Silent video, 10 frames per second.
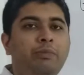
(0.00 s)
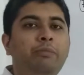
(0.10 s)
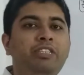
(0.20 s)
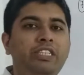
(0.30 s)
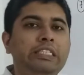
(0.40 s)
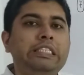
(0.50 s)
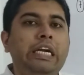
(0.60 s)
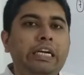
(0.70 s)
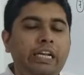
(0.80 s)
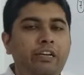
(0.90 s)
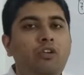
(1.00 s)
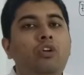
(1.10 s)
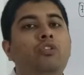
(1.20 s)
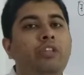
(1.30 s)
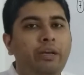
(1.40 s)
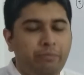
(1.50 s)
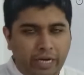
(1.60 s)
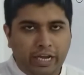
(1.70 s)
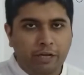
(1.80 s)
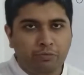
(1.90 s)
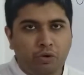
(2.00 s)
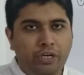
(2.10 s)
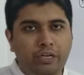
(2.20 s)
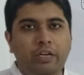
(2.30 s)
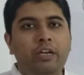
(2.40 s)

my machines slightly, not to their breaking point,